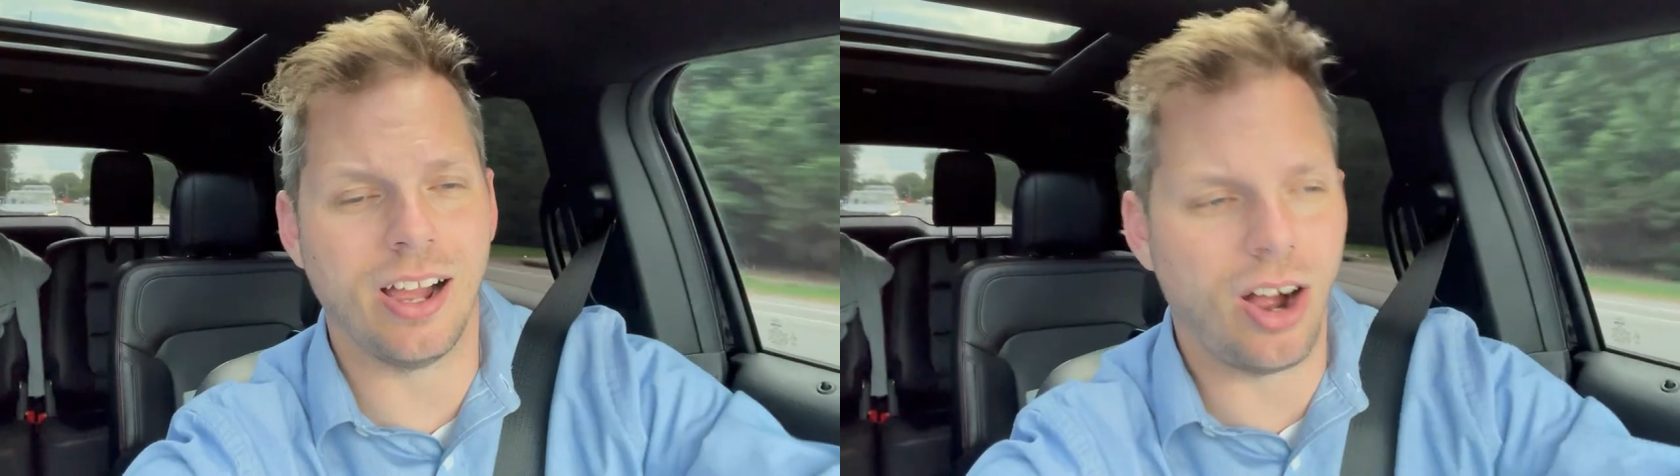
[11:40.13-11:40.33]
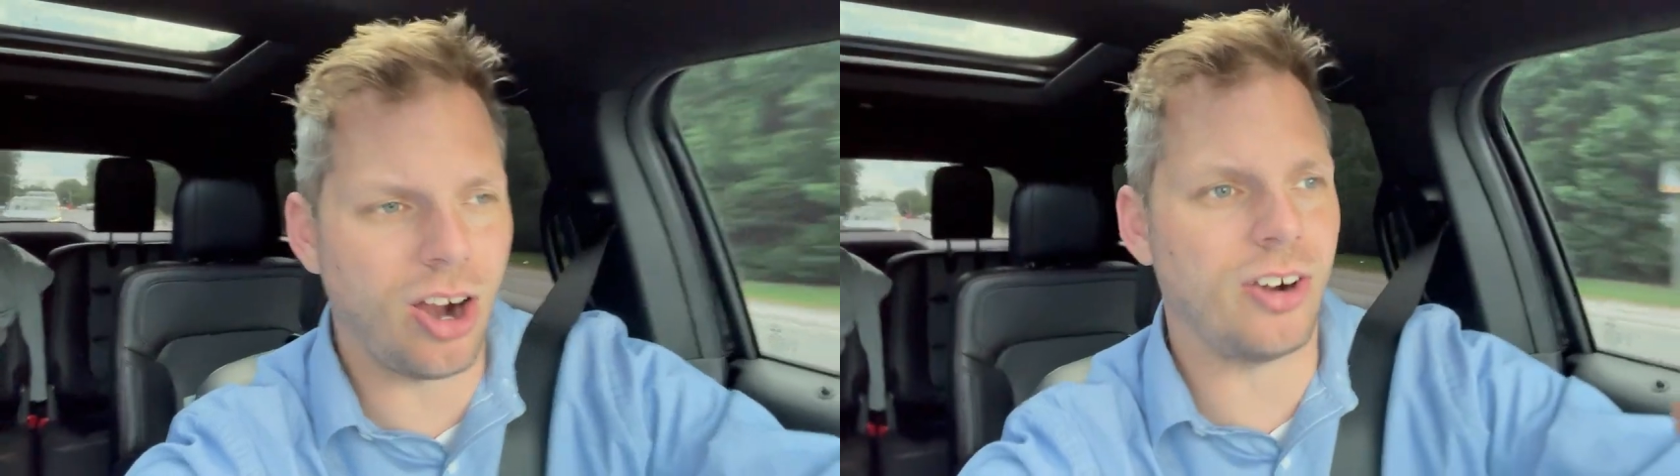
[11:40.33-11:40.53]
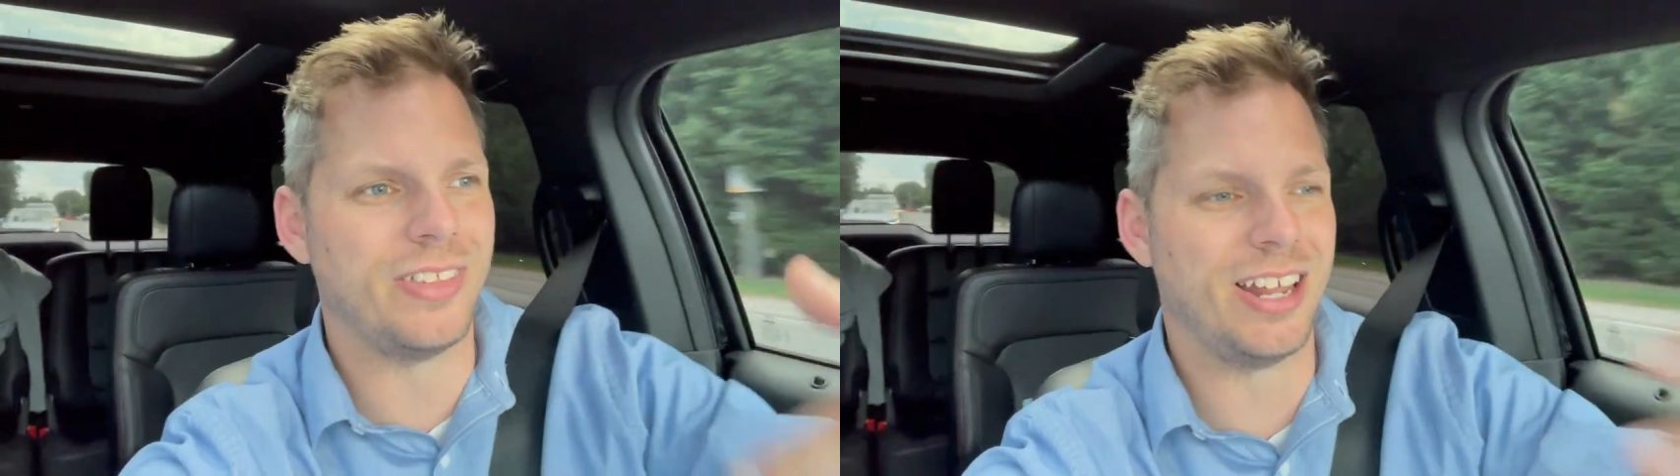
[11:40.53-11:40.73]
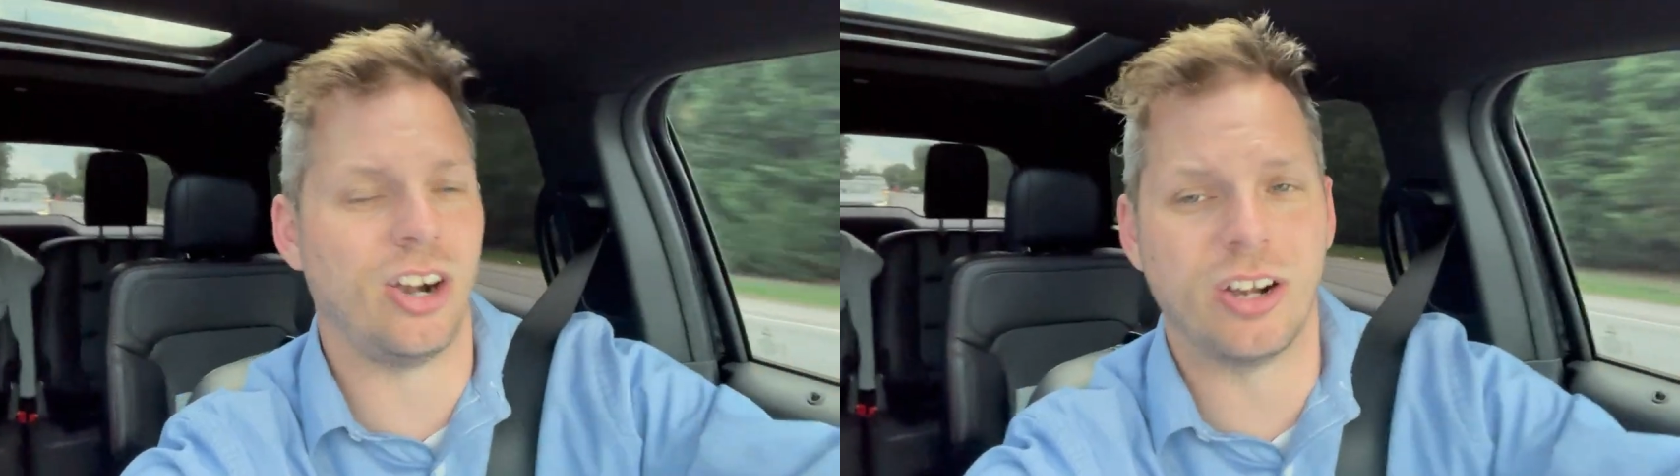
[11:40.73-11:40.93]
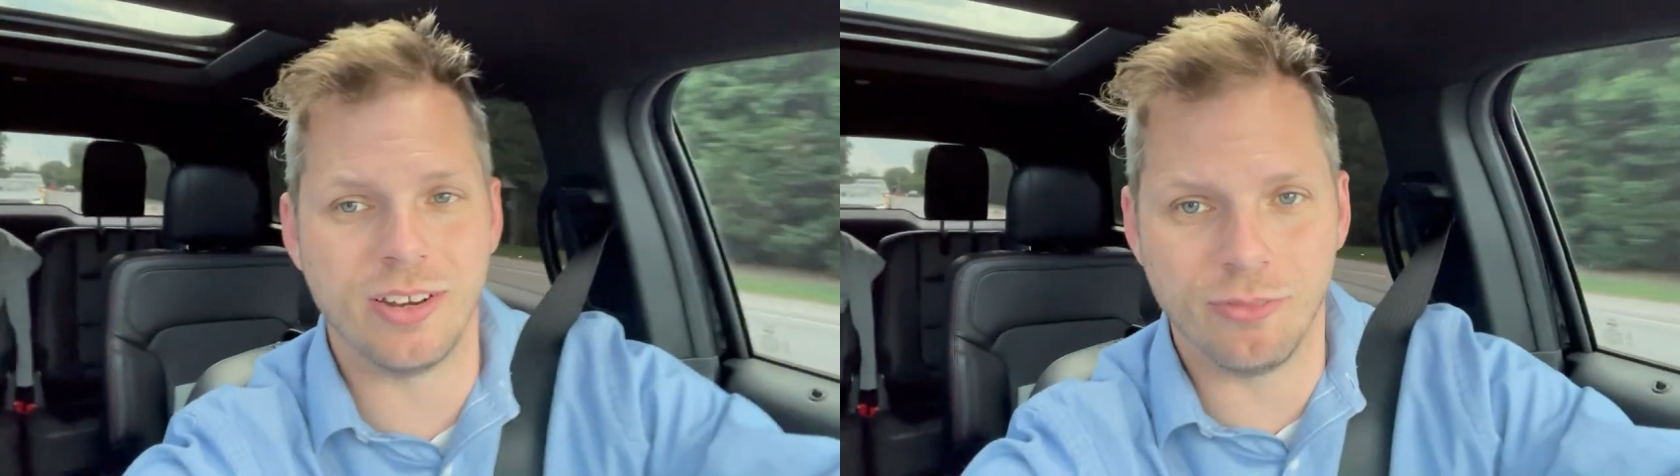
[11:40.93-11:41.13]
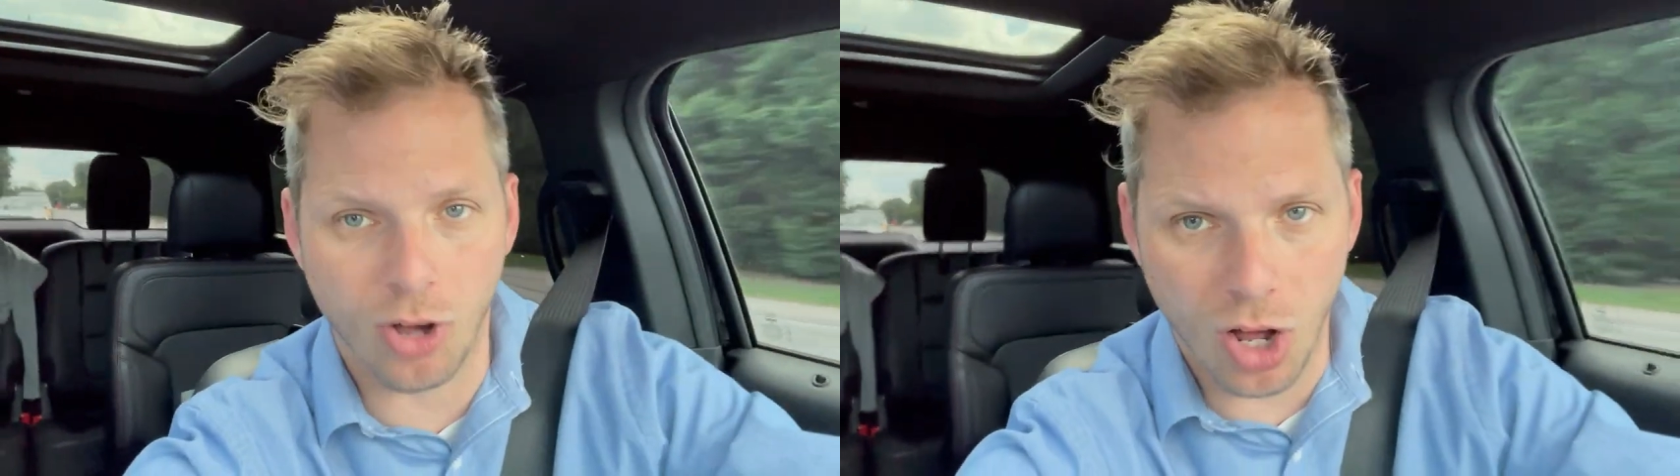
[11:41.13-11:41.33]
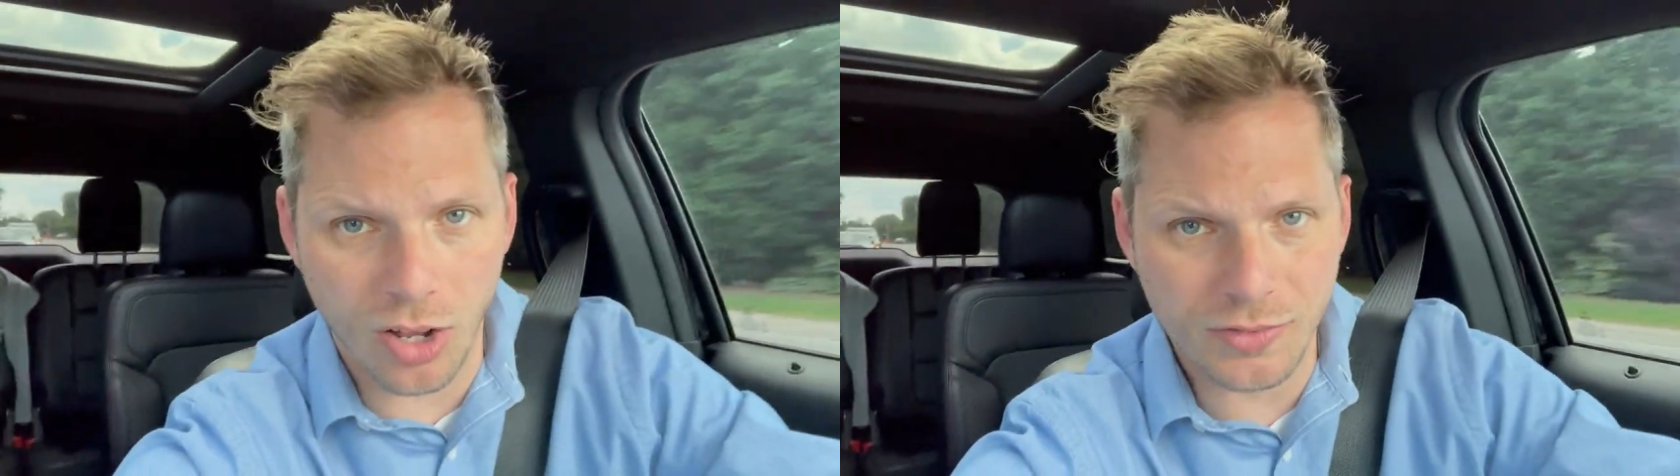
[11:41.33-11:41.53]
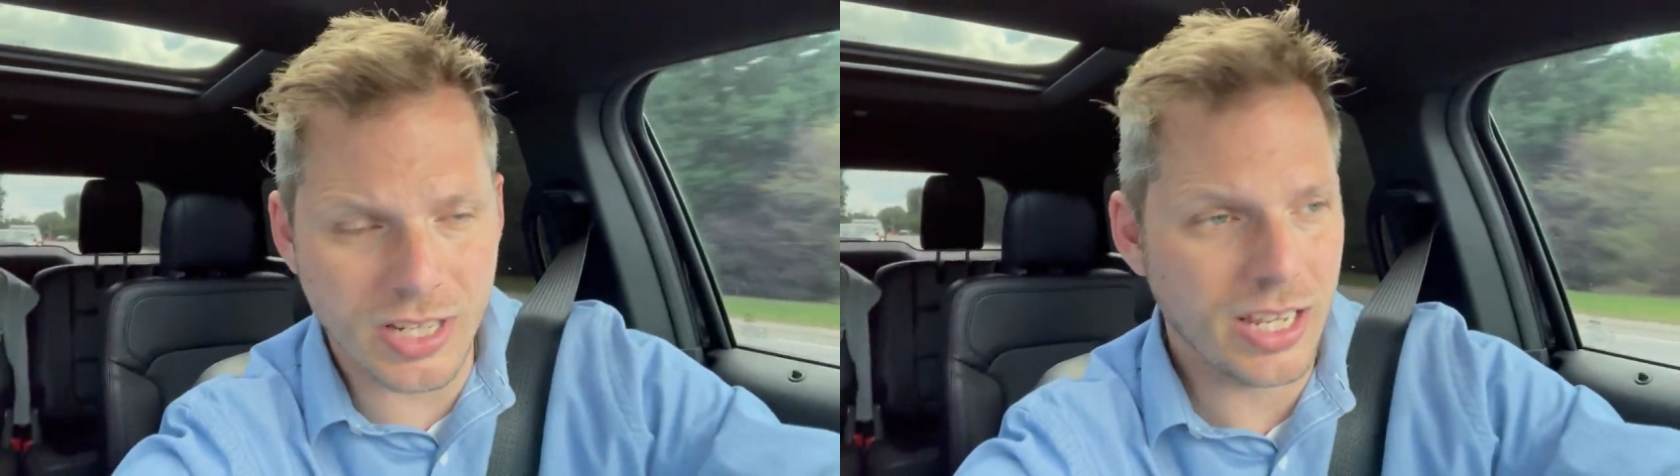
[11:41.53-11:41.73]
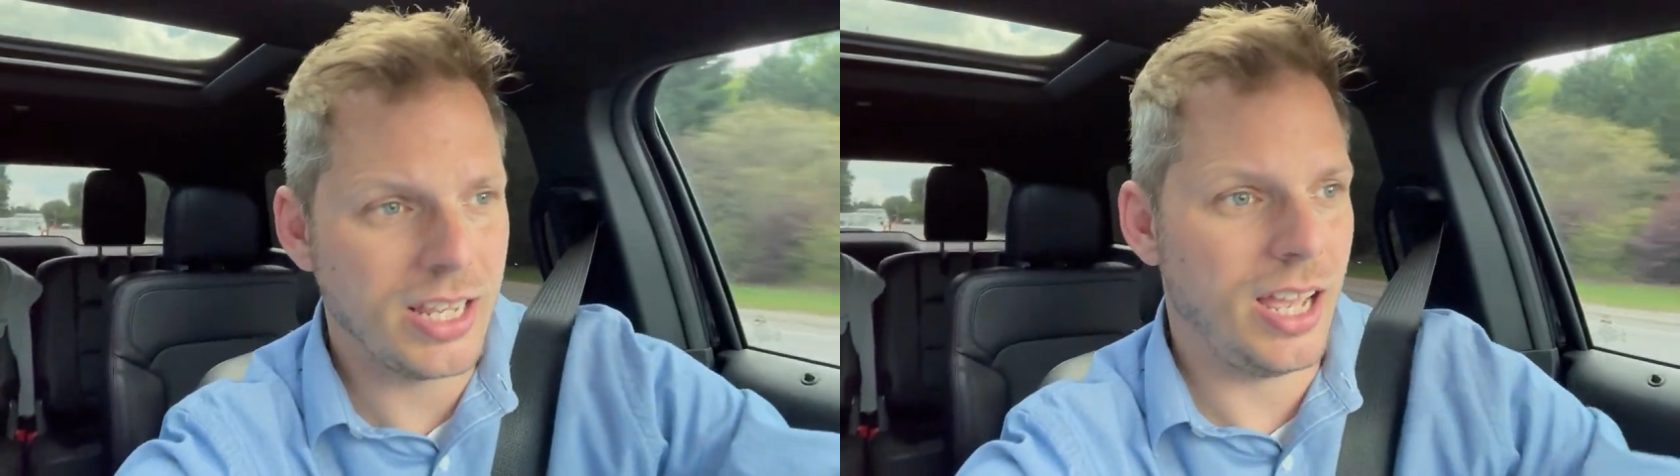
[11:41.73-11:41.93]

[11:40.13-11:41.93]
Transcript: are that are involved